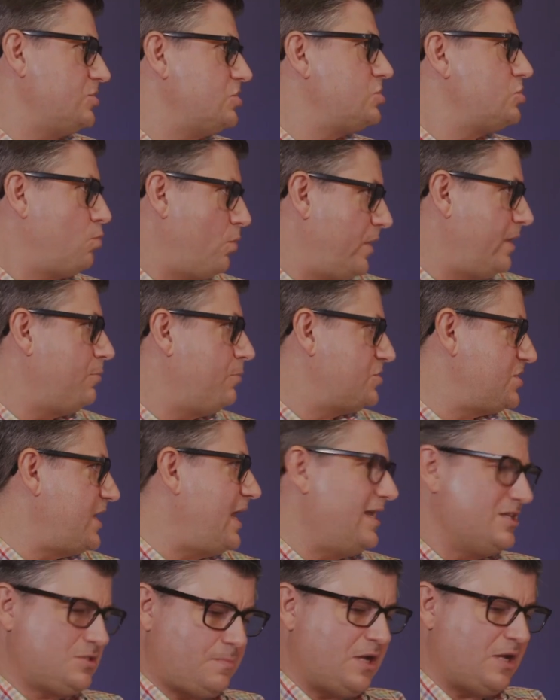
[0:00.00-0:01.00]
it's
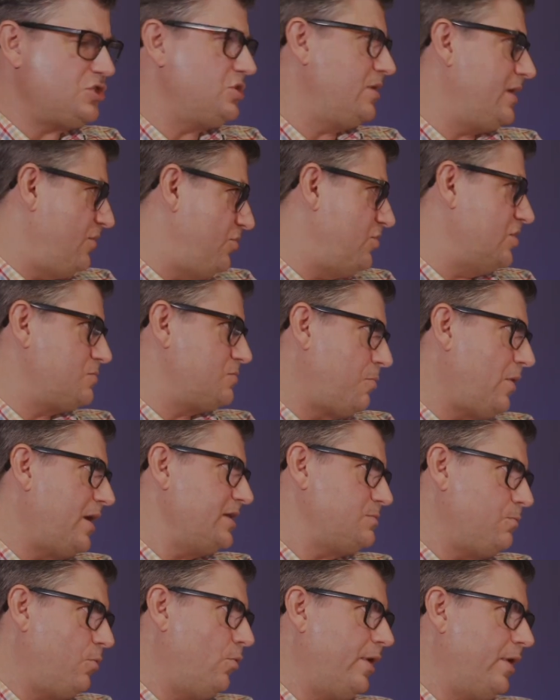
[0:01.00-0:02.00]
20%, especially at this
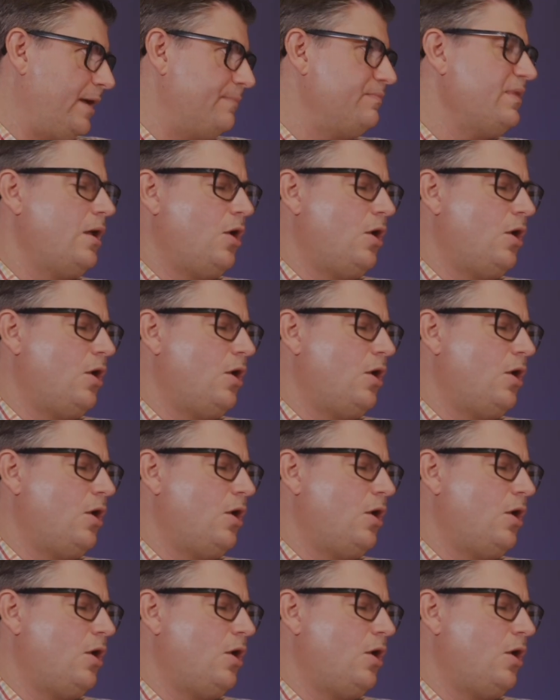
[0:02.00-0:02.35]
price point,